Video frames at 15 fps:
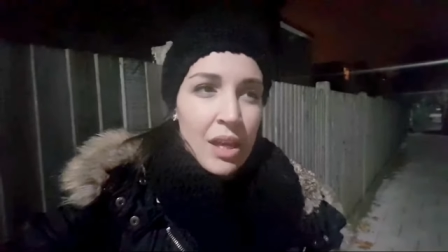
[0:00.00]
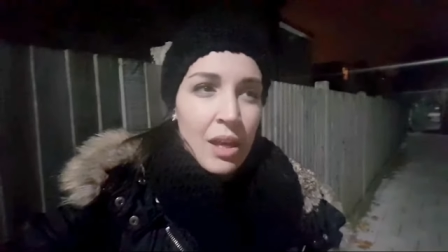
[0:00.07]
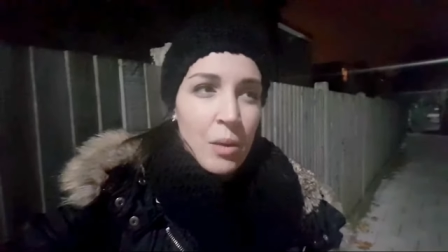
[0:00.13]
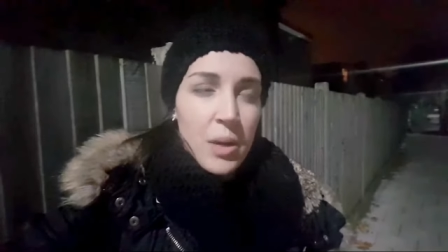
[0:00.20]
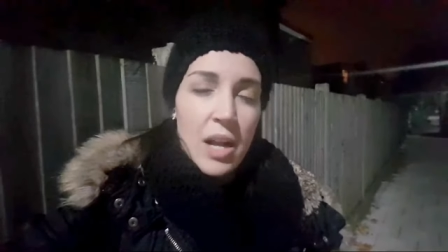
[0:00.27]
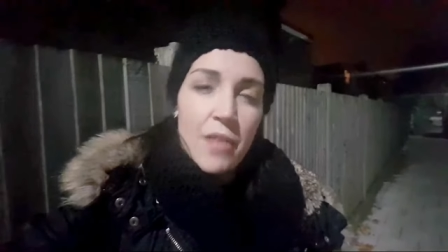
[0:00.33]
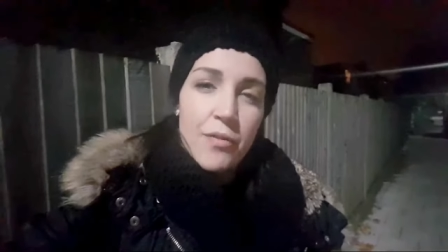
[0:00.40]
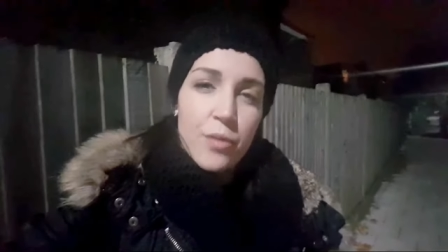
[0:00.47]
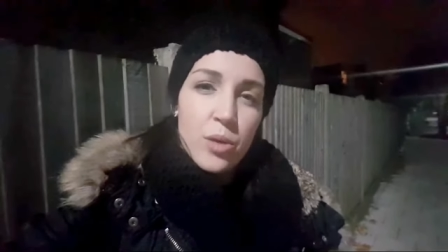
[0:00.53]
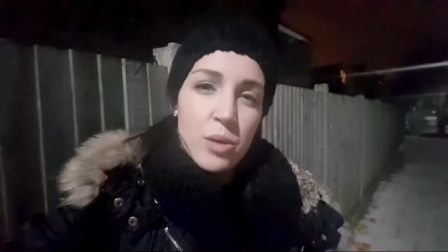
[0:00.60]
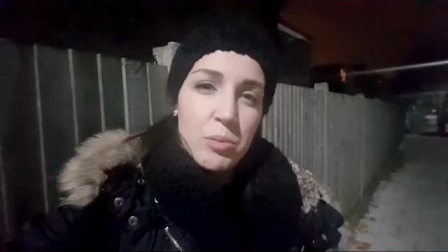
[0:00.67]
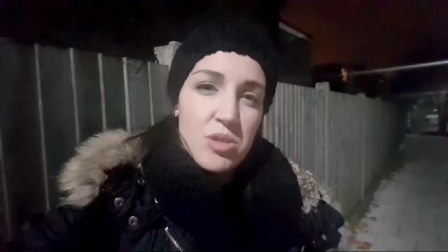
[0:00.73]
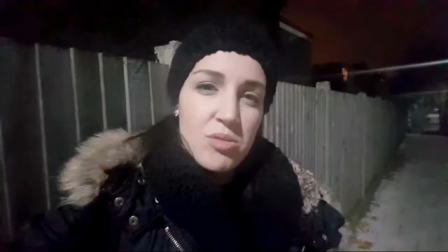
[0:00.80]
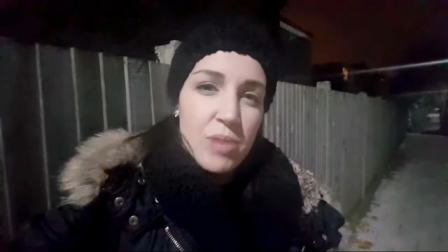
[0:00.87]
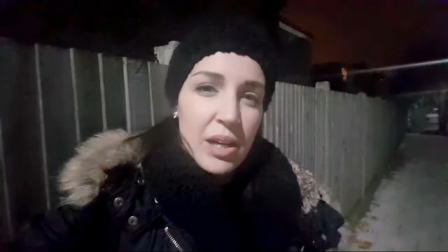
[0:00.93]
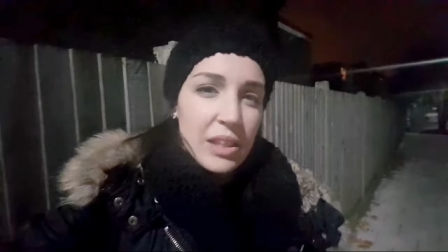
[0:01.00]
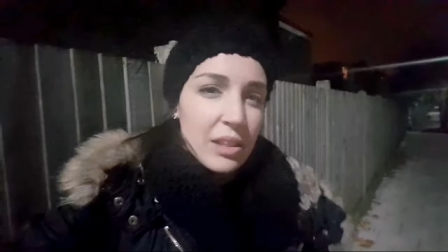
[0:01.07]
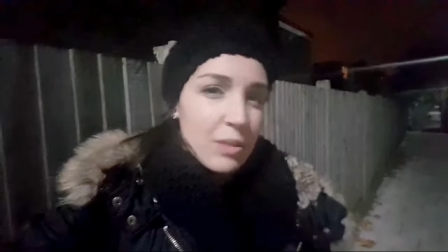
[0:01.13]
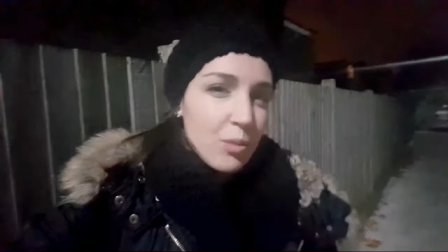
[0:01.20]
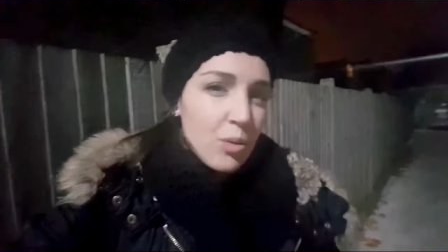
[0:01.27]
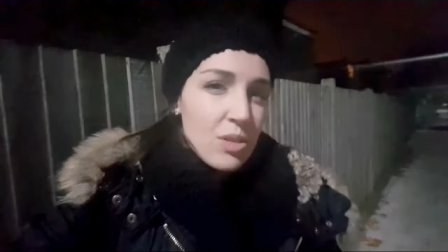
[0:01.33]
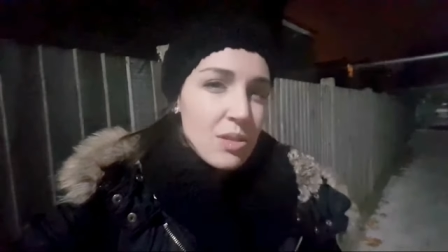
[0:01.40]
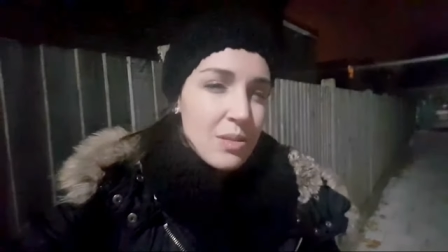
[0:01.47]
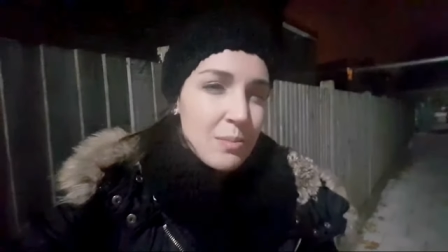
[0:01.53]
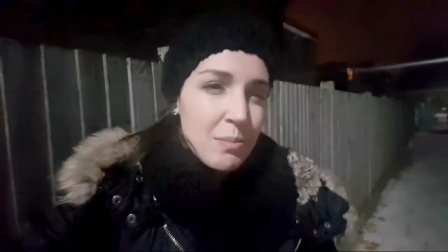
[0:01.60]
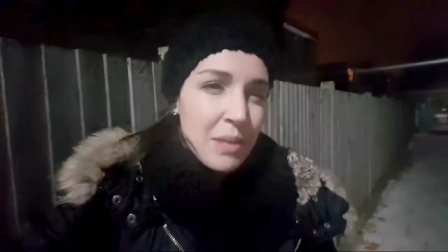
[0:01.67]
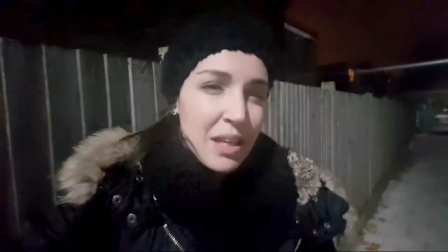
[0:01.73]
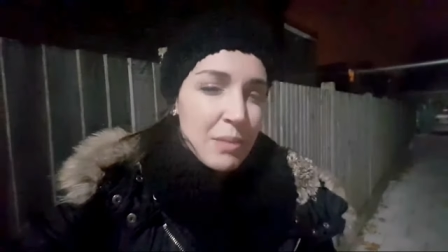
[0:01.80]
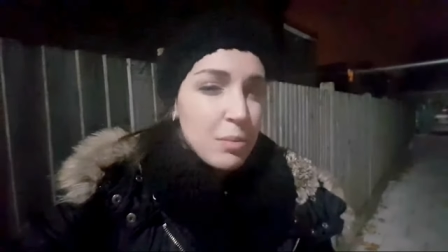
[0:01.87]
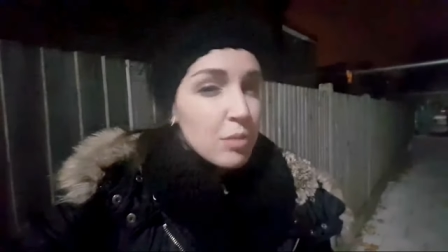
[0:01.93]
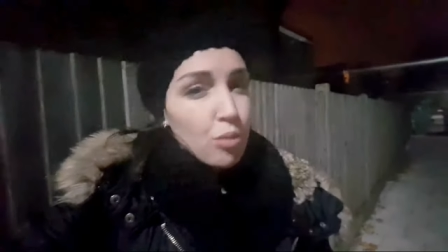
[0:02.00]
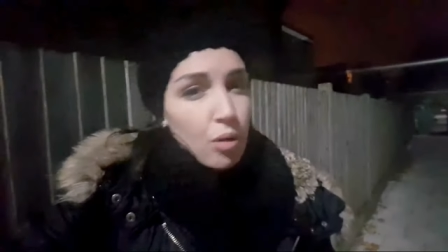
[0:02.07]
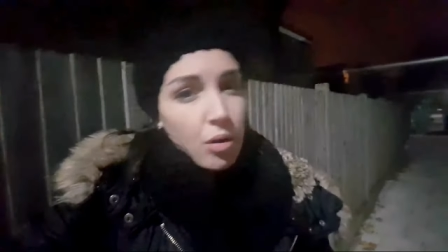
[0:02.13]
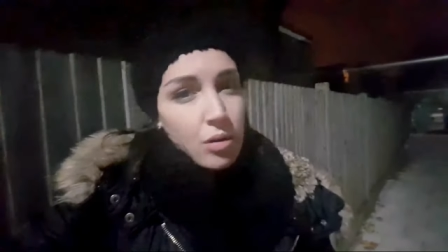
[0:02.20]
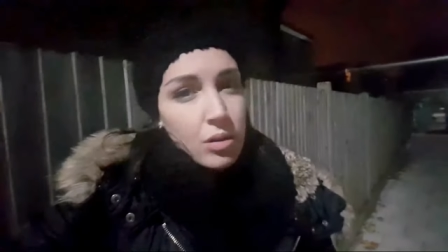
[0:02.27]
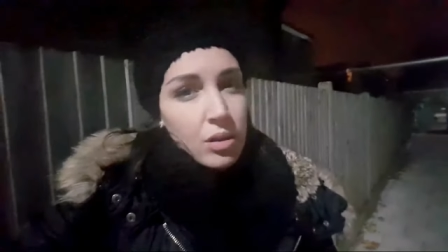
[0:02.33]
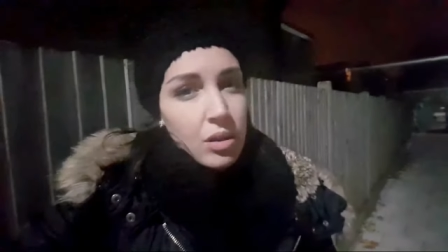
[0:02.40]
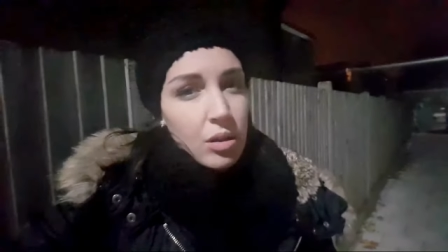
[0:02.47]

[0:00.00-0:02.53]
what I thought was right, it was maybe wrong,